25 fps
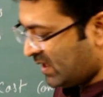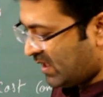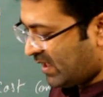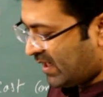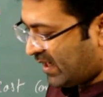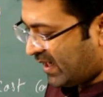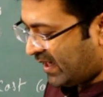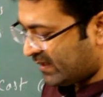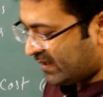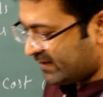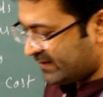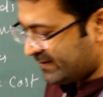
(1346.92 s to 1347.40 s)

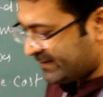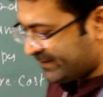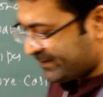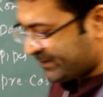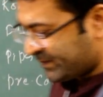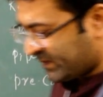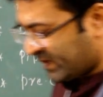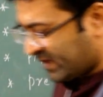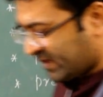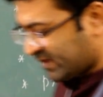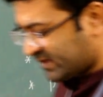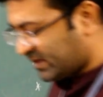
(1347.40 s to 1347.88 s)
and
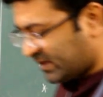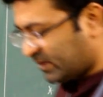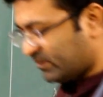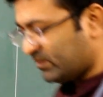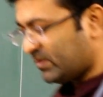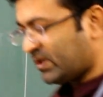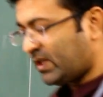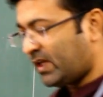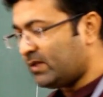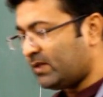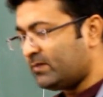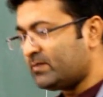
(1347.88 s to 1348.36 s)

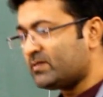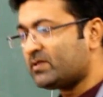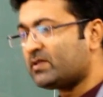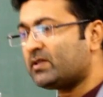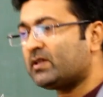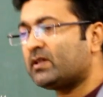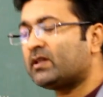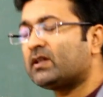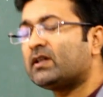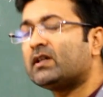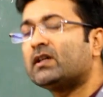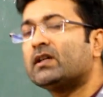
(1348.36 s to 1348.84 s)
sometimes
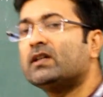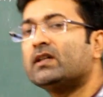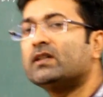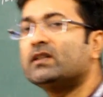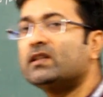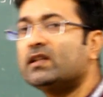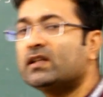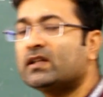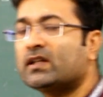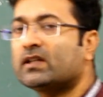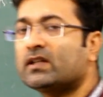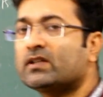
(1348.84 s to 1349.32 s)
in
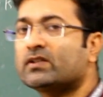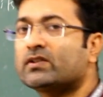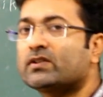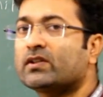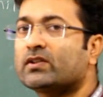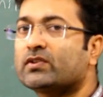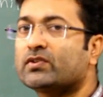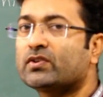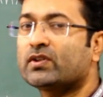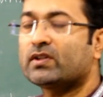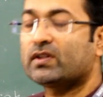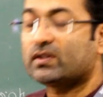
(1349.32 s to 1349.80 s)
the
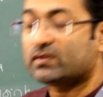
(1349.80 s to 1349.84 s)
construction,